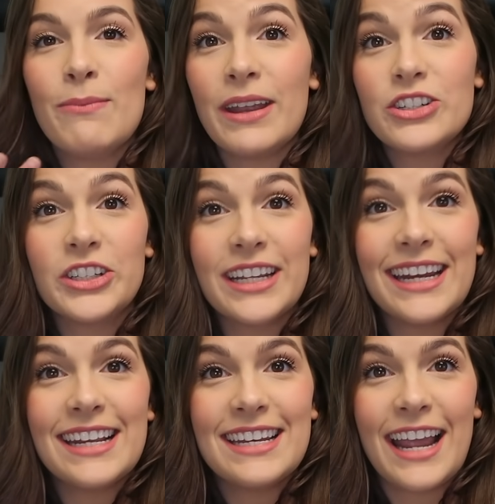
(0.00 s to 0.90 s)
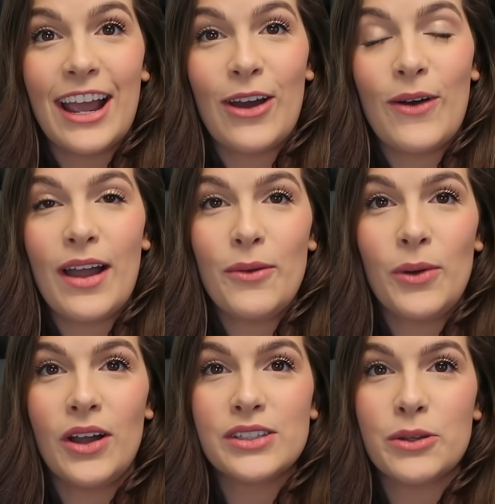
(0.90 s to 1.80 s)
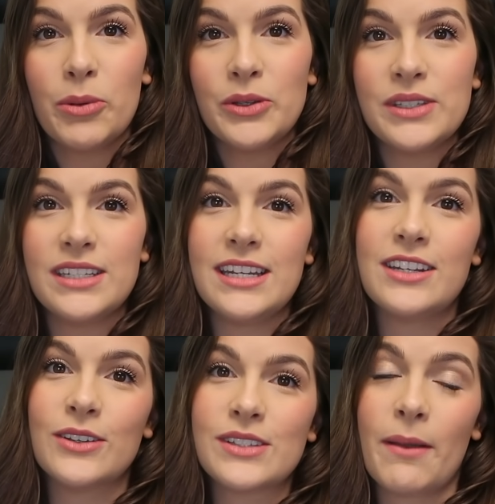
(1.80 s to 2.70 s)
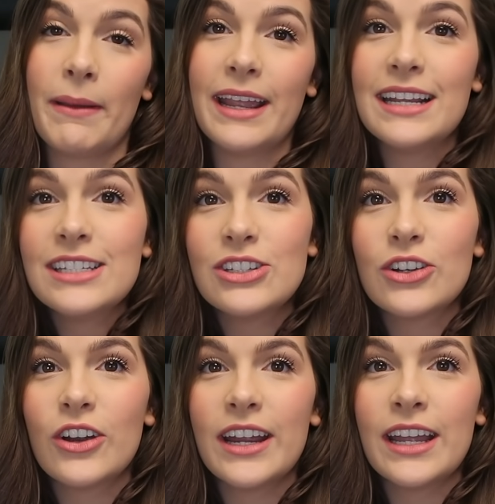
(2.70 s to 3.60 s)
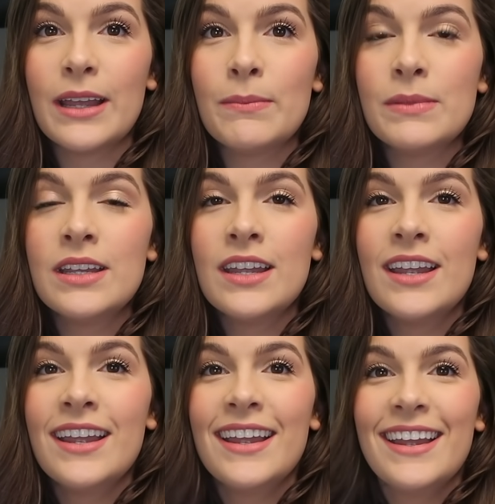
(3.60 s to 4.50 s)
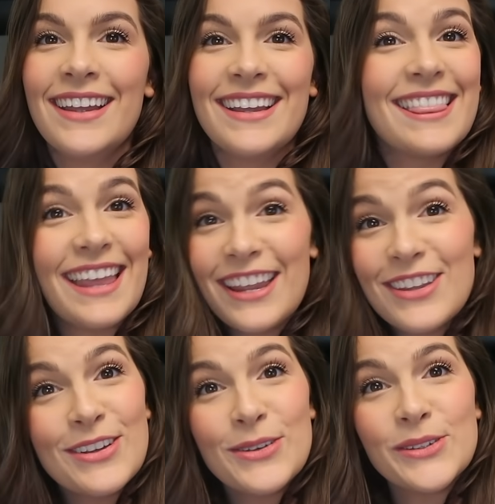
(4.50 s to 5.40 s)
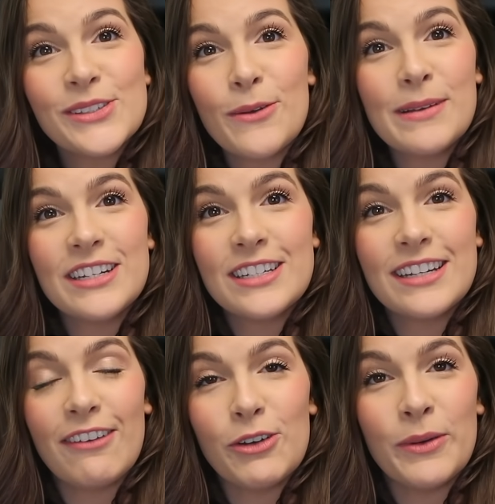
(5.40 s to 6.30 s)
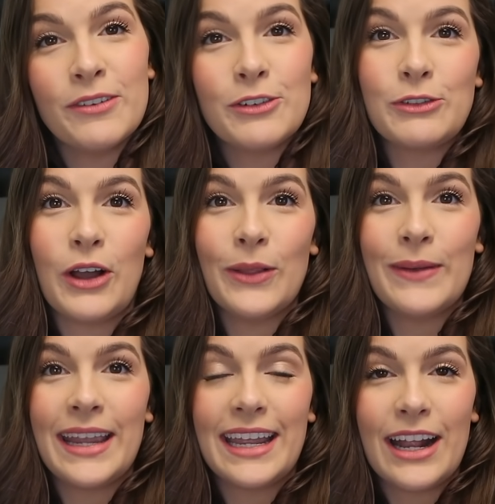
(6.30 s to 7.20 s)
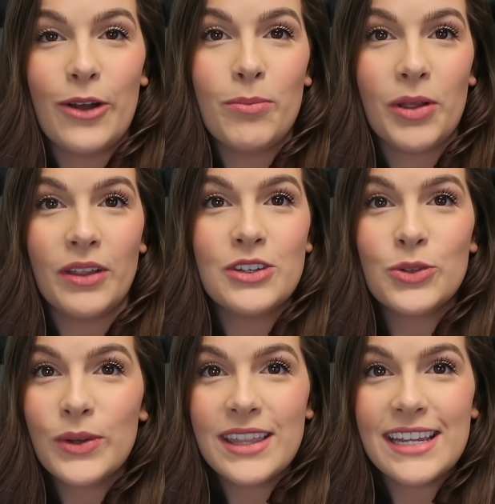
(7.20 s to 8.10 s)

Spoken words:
make sure to get it now. I will also post the details on my Instagram. Thank you so much everyone for following, and I hope y'all enjoy